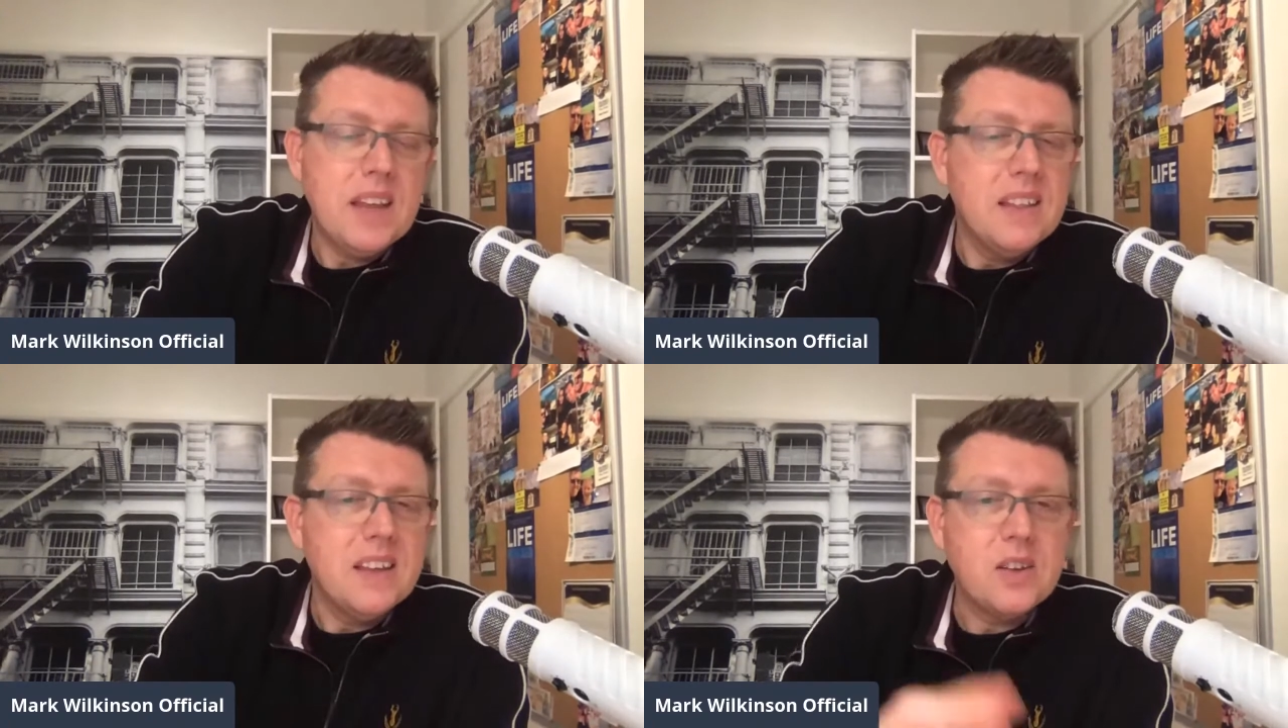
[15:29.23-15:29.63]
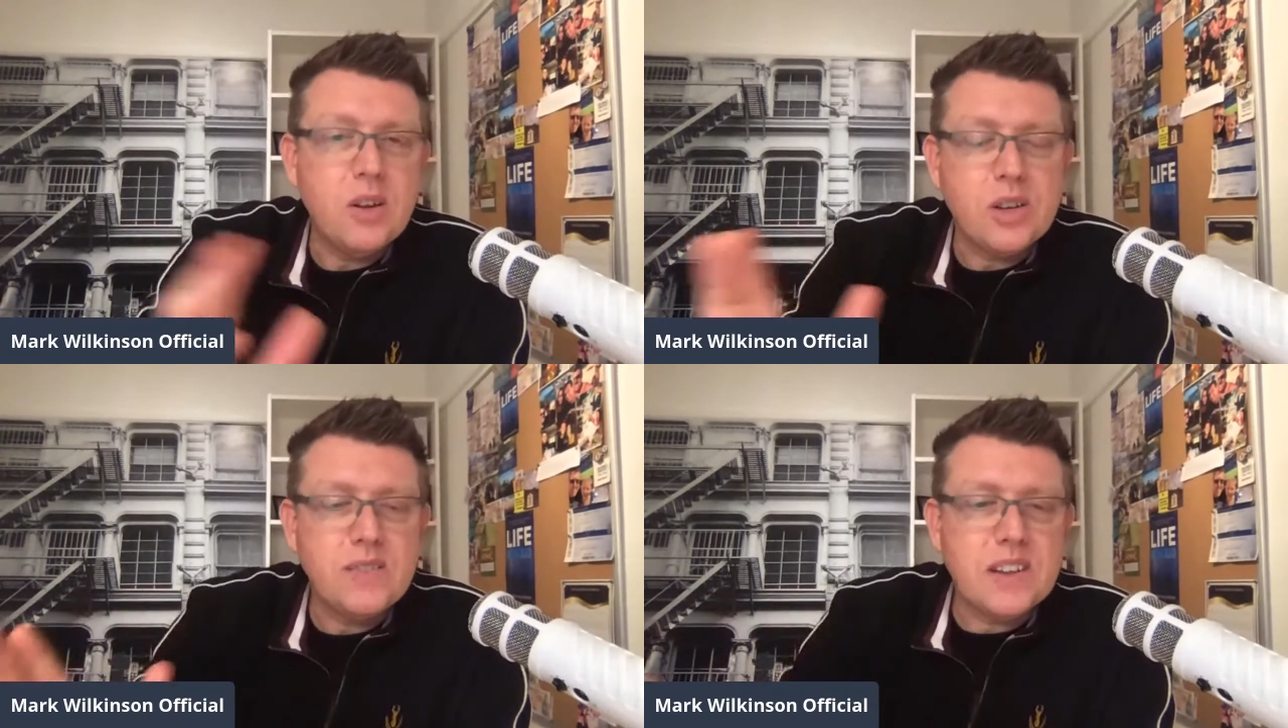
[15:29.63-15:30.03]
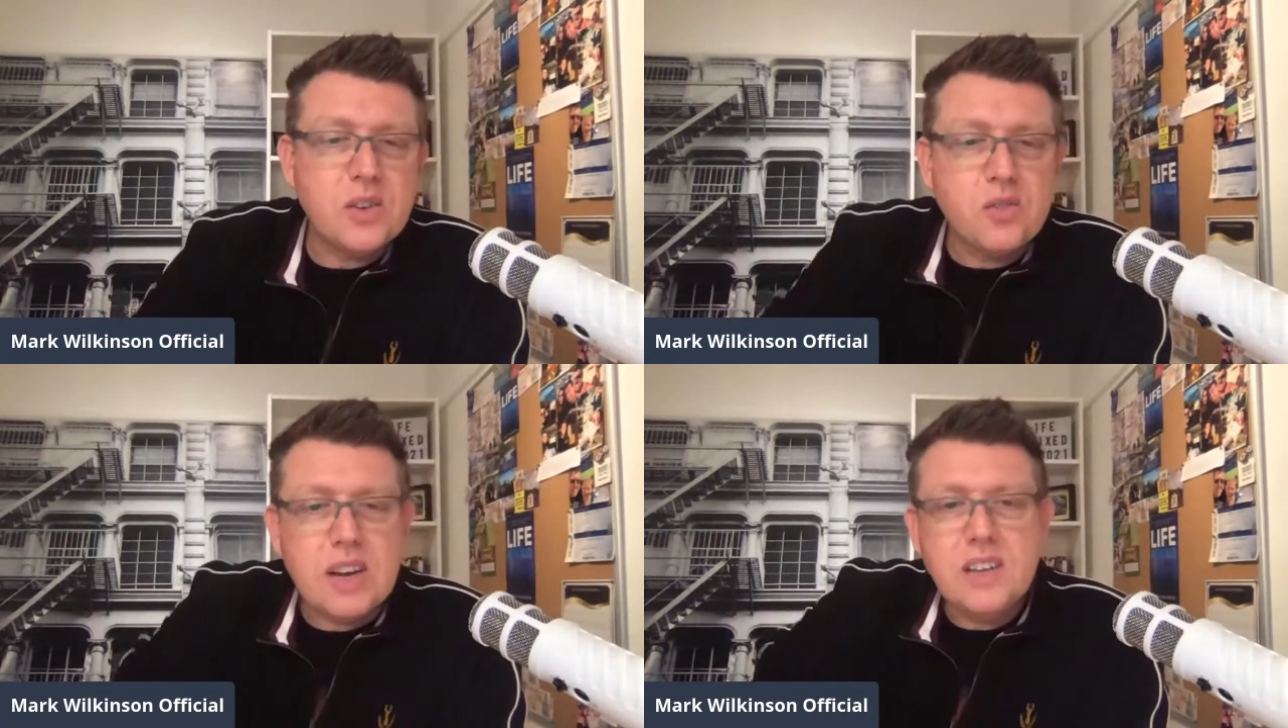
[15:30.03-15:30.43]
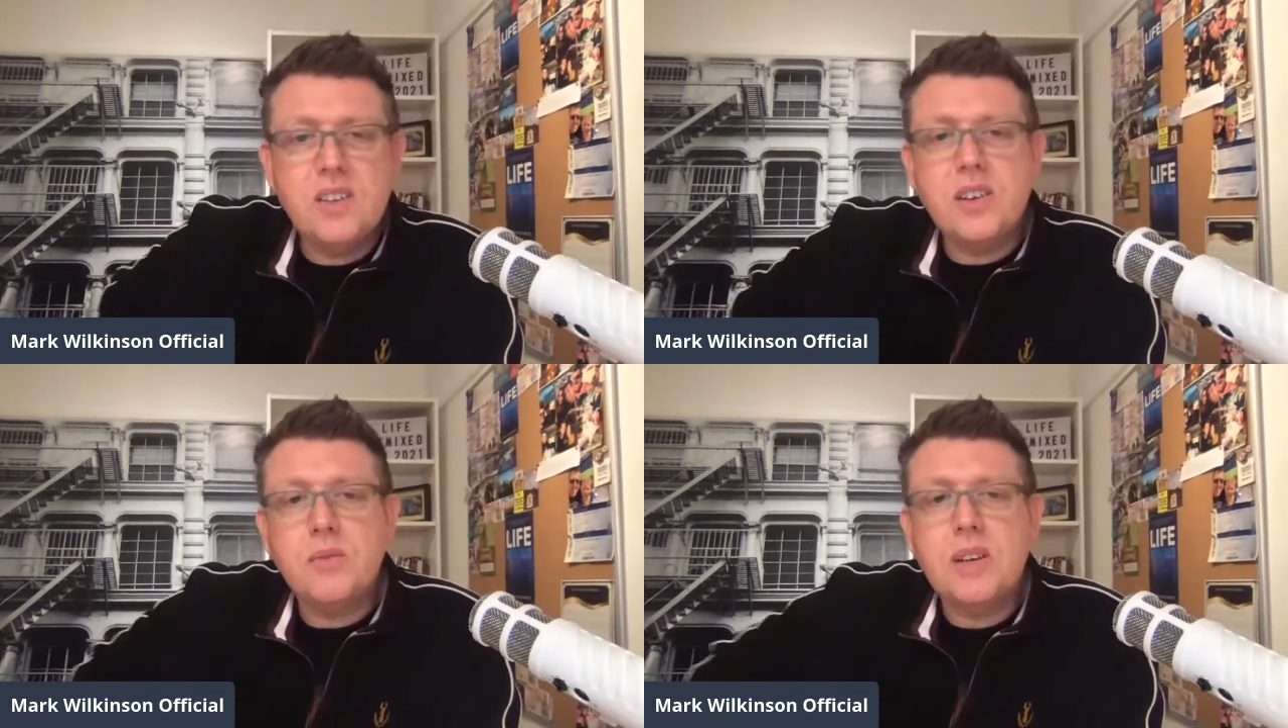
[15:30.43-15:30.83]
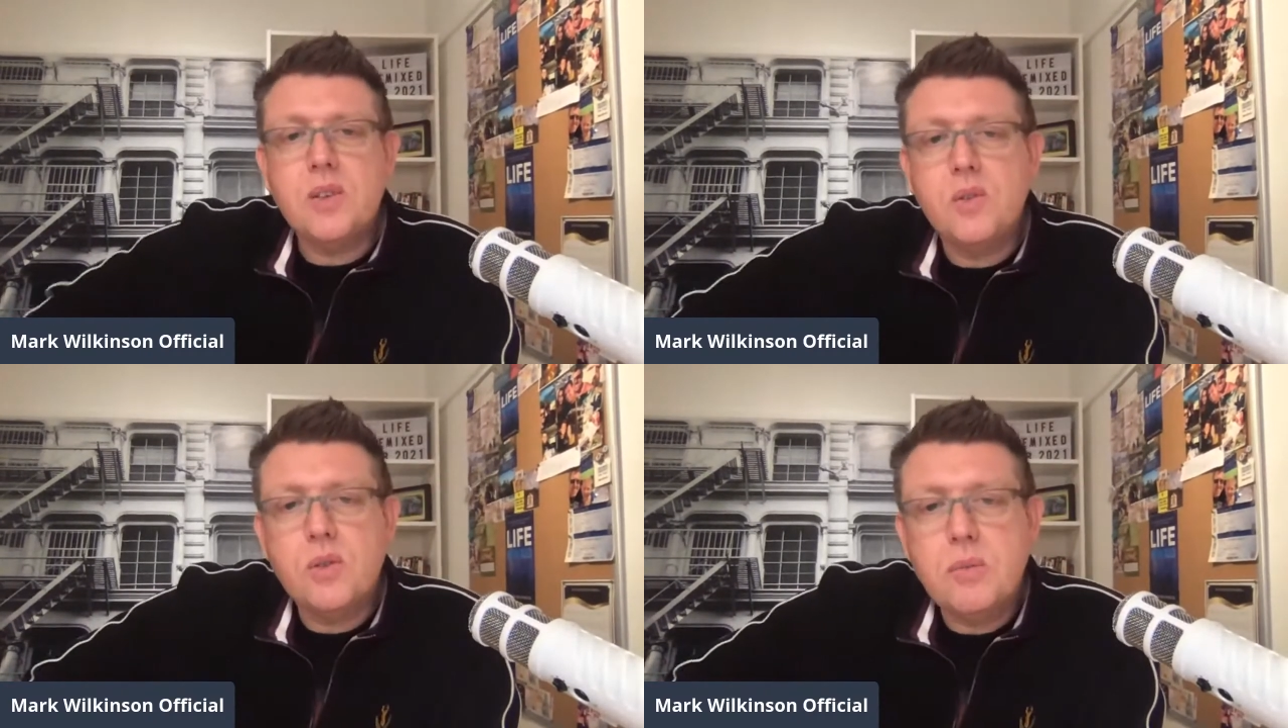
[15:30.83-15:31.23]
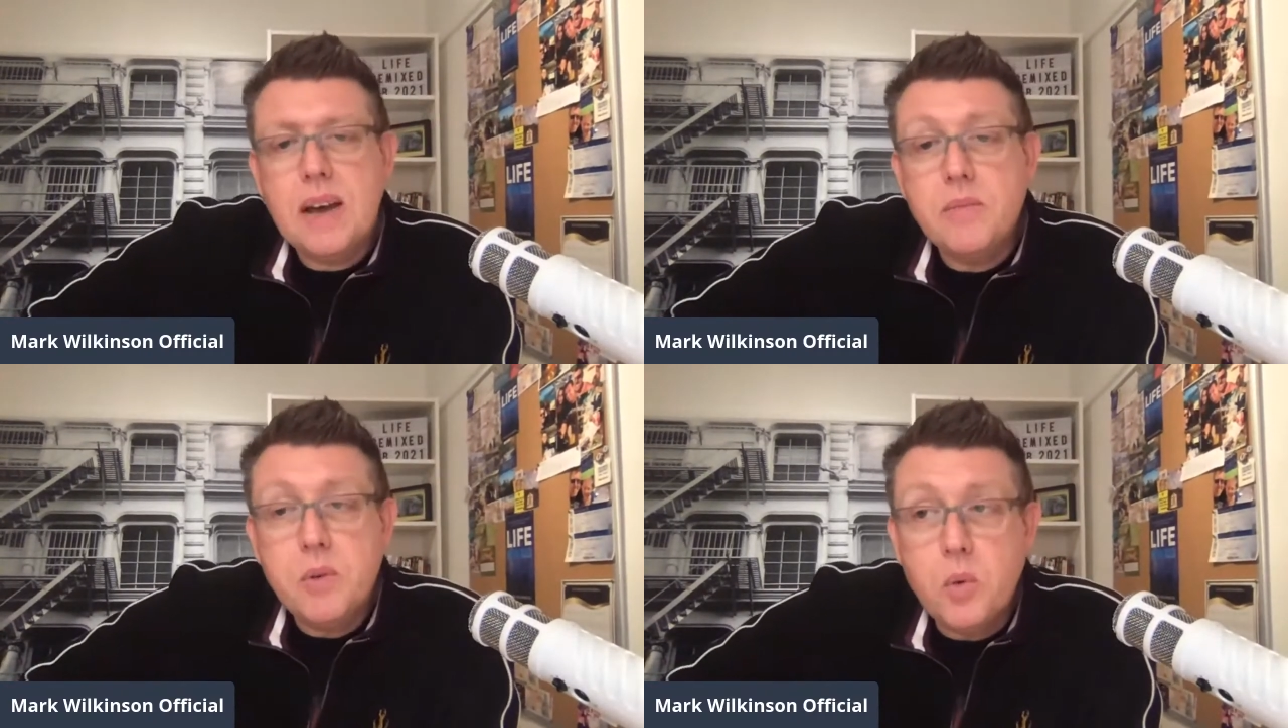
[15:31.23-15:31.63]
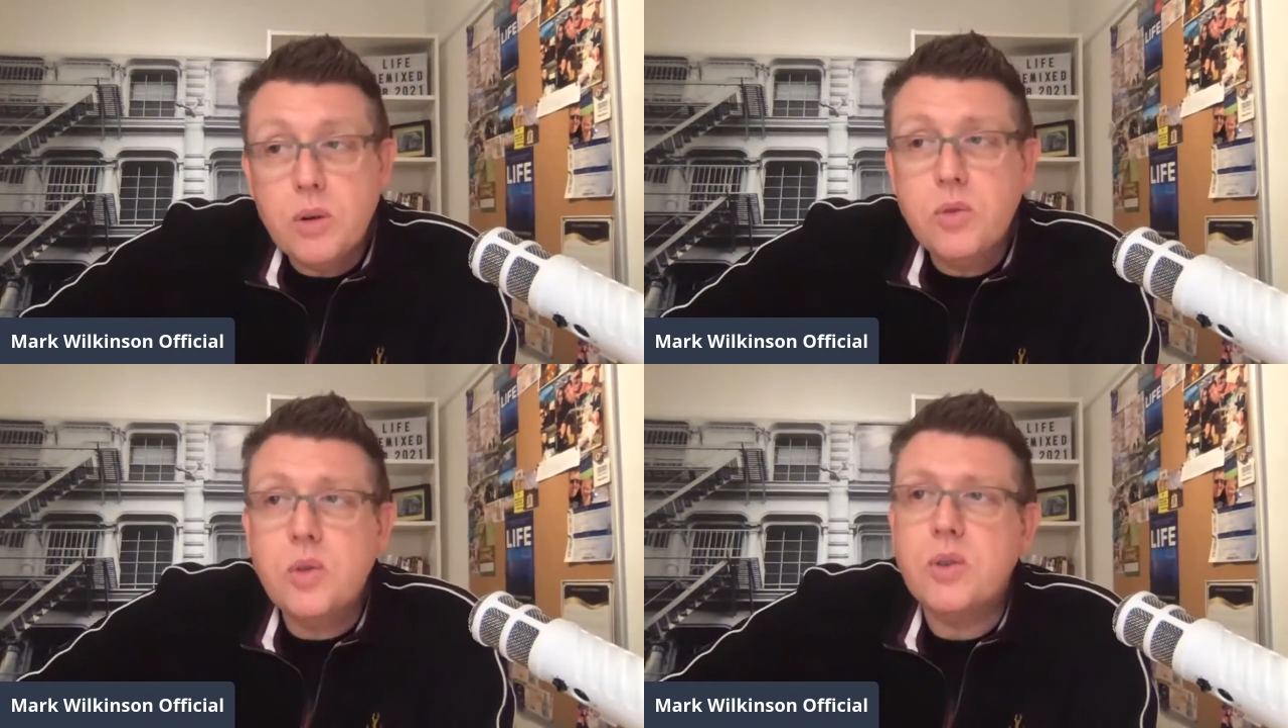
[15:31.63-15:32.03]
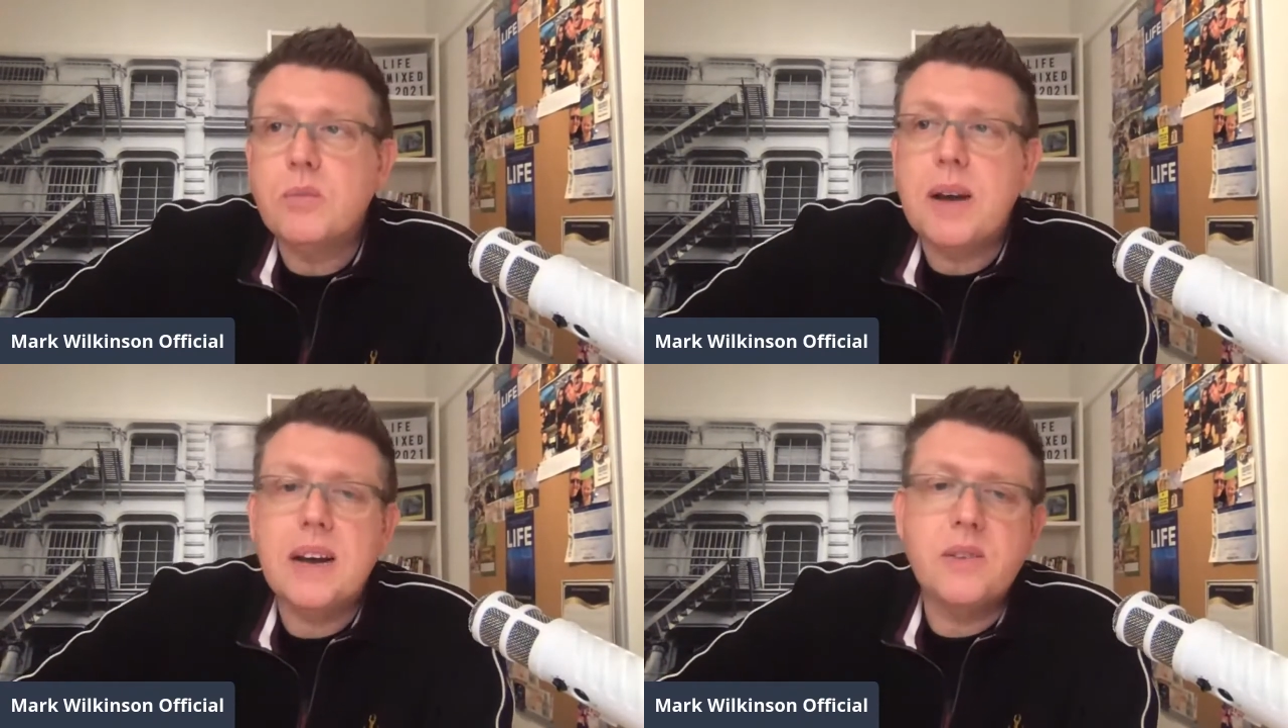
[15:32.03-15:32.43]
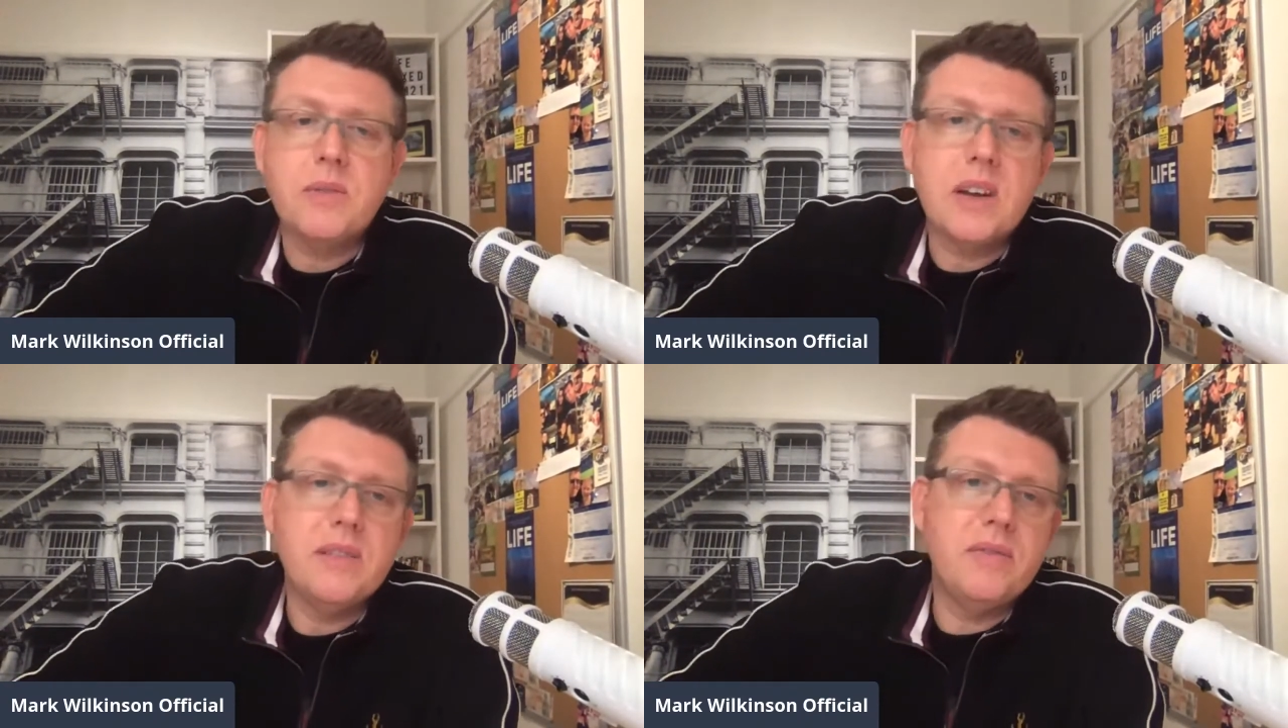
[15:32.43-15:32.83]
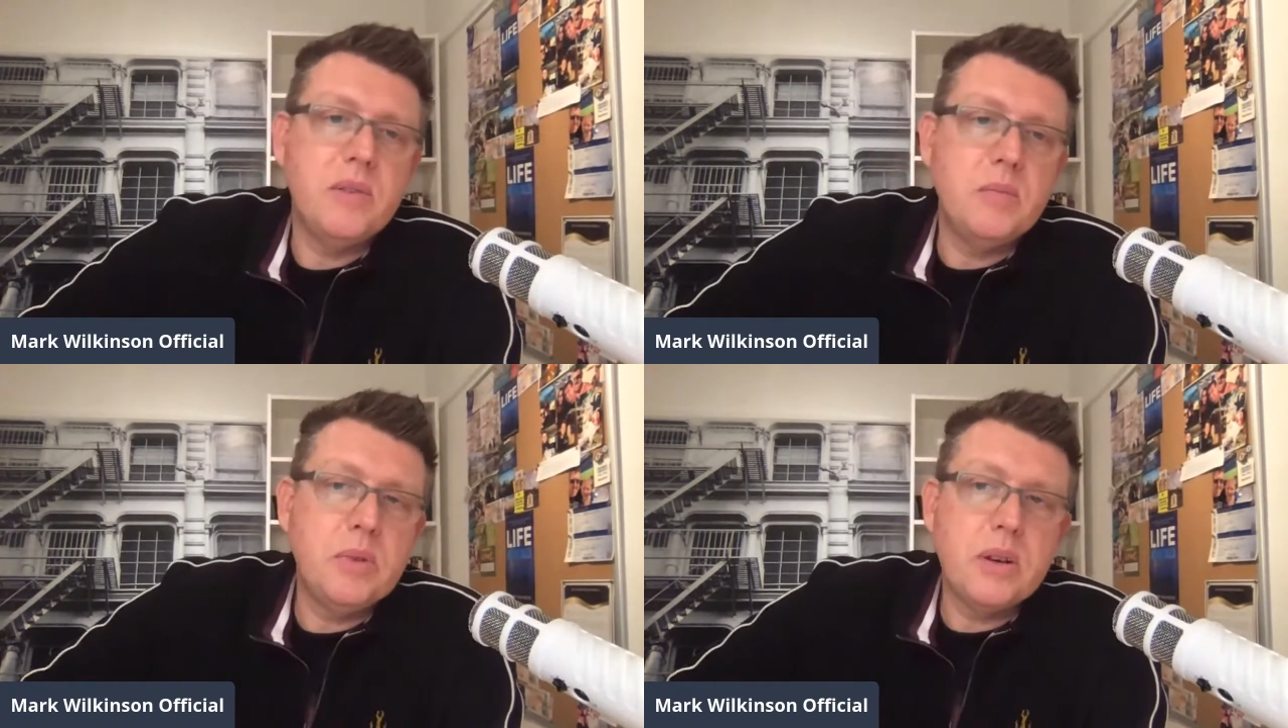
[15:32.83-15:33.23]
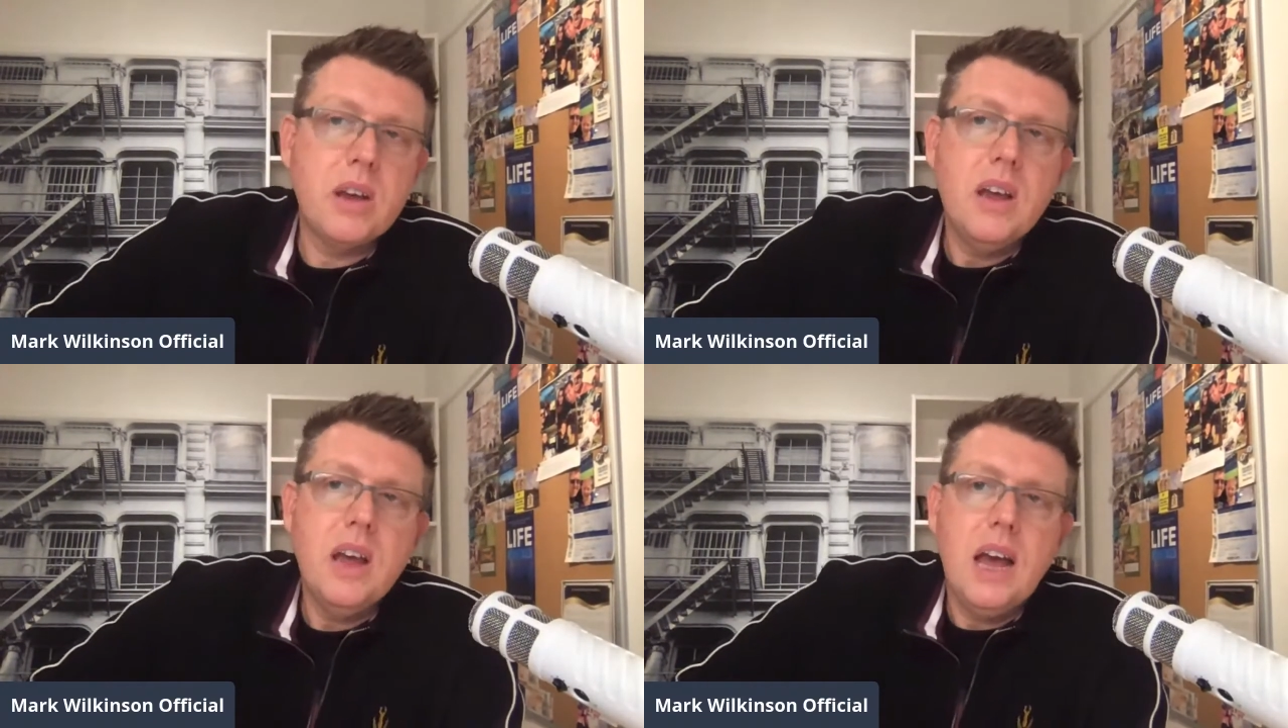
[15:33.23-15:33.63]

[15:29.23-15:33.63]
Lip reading: There's lots of other strategies we could talk about and we will talk about as we go through the book.